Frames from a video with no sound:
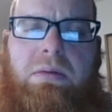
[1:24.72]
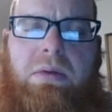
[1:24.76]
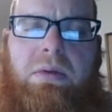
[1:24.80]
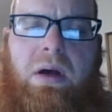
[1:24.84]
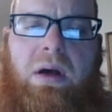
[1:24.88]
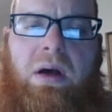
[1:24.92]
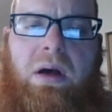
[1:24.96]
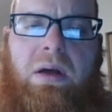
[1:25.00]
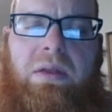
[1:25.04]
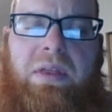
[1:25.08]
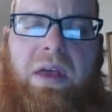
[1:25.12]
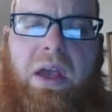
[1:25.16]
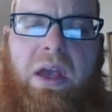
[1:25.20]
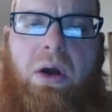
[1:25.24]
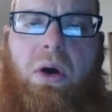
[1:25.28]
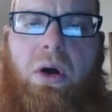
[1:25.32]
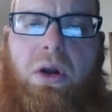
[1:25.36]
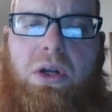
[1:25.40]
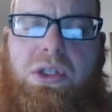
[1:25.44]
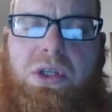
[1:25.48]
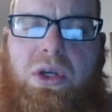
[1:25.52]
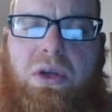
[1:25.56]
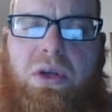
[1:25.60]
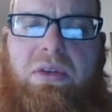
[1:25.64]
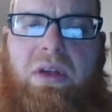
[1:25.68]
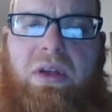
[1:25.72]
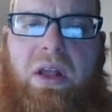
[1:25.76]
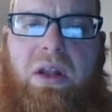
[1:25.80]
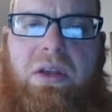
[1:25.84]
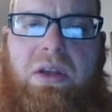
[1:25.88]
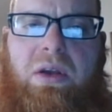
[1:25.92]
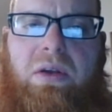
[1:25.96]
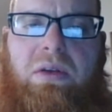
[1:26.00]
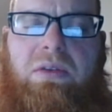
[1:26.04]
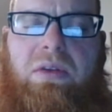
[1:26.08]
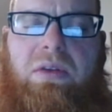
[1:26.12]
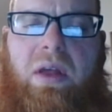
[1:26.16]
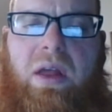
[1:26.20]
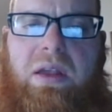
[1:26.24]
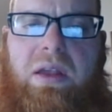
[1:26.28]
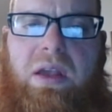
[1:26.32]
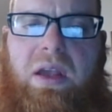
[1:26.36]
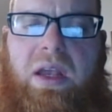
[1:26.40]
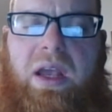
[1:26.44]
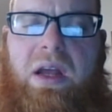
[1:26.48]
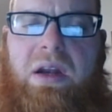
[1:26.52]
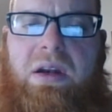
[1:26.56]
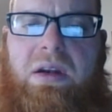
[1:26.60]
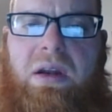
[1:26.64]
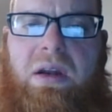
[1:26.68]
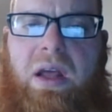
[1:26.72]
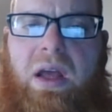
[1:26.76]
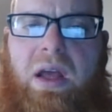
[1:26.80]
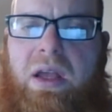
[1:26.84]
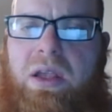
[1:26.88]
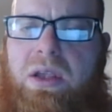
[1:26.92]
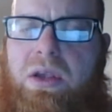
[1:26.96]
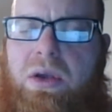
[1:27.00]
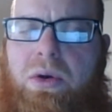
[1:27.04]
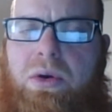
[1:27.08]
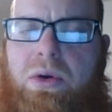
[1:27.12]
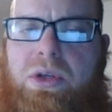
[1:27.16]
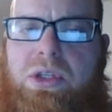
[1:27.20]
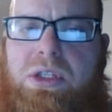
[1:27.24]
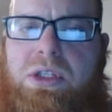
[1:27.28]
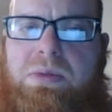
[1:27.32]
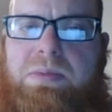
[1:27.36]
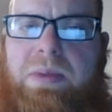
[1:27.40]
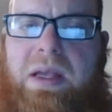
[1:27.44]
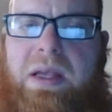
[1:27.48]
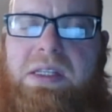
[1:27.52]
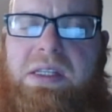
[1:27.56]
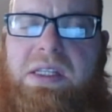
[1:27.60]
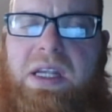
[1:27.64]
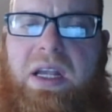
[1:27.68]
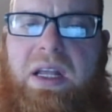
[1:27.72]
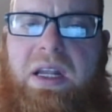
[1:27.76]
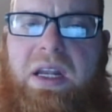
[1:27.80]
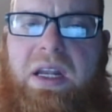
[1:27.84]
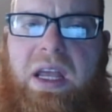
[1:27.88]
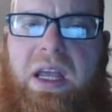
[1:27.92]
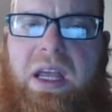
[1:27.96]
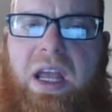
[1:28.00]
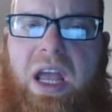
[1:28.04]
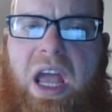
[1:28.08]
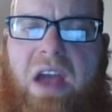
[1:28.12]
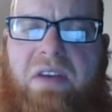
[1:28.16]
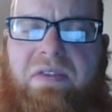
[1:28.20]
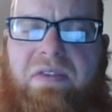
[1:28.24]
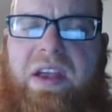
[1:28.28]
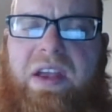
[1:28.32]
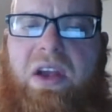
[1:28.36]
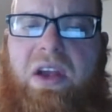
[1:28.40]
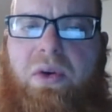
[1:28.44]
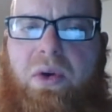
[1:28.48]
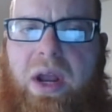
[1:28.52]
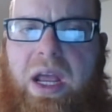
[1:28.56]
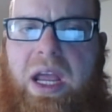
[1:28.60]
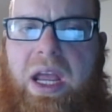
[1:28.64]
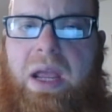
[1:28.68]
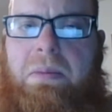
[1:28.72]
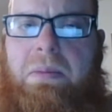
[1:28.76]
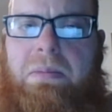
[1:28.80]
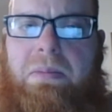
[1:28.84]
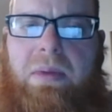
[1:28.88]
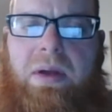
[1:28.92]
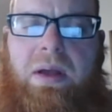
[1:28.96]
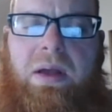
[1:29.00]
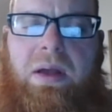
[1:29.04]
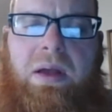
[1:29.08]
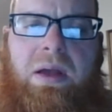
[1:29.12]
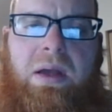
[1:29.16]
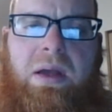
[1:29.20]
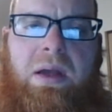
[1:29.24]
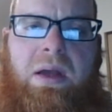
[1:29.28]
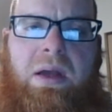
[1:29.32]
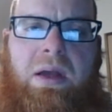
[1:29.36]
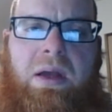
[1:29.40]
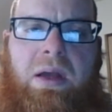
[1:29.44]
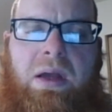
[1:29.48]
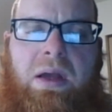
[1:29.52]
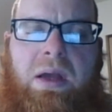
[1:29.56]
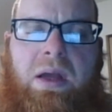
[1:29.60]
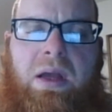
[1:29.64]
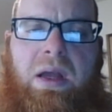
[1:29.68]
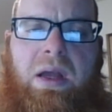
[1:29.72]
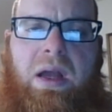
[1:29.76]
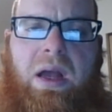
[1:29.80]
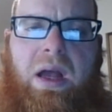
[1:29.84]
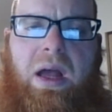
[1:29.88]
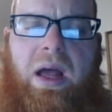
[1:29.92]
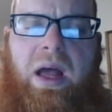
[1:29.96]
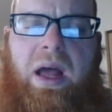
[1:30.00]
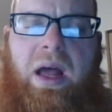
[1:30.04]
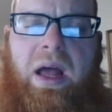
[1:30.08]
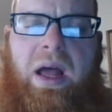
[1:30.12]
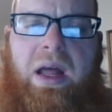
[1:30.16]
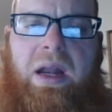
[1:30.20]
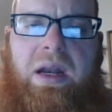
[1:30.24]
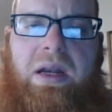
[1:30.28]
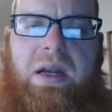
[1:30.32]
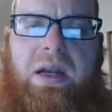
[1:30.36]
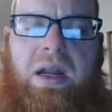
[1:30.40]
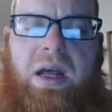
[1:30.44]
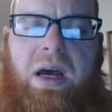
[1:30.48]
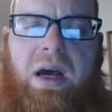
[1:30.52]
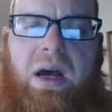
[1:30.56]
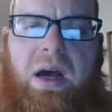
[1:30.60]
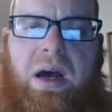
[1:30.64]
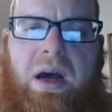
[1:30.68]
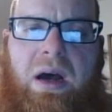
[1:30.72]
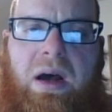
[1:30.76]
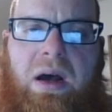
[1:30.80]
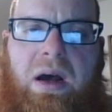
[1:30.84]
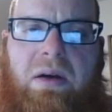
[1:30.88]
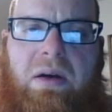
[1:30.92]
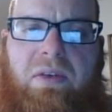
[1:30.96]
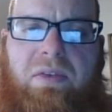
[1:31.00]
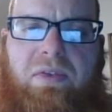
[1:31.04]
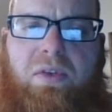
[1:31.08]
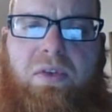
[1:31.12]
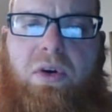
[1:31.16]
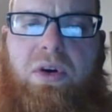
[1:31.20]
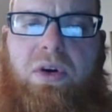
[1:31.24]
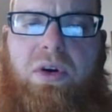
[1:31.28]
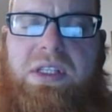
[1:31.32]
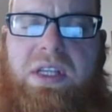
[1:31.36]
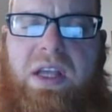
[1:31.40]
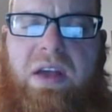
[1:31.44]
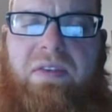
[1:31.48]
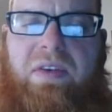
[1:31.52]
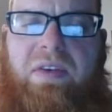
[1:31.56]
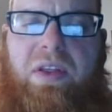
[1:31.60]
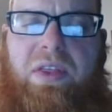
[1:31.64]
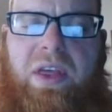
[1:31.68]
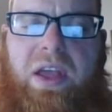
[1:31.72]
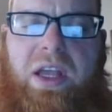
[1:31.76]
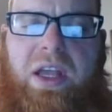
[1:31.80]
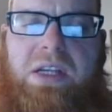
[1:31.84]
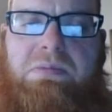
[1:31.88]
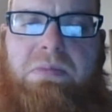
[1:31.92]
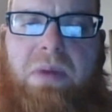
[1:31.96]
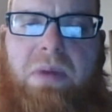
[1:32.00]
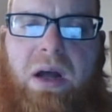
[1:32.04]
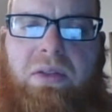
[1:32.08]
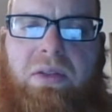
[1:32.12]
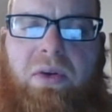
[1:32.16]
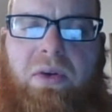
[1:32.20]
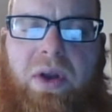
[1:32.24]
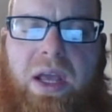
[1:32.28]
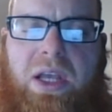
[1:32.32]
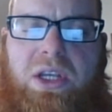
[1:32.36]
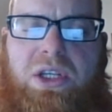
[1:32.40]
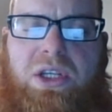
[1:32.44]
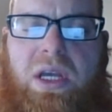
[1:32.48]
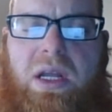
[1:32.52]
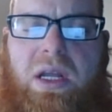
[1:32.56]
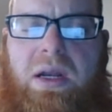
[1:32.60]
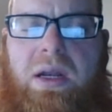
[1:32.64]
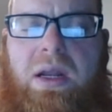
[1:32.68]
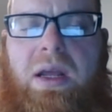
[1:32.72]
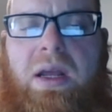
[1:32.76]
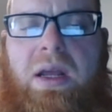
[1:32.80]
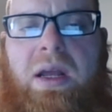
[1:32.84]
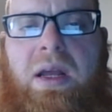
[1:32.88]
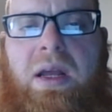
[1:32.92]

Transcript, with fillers: Uh, they also tell you to, you can uh, use basically heavy cream and uh, of course everything in moderation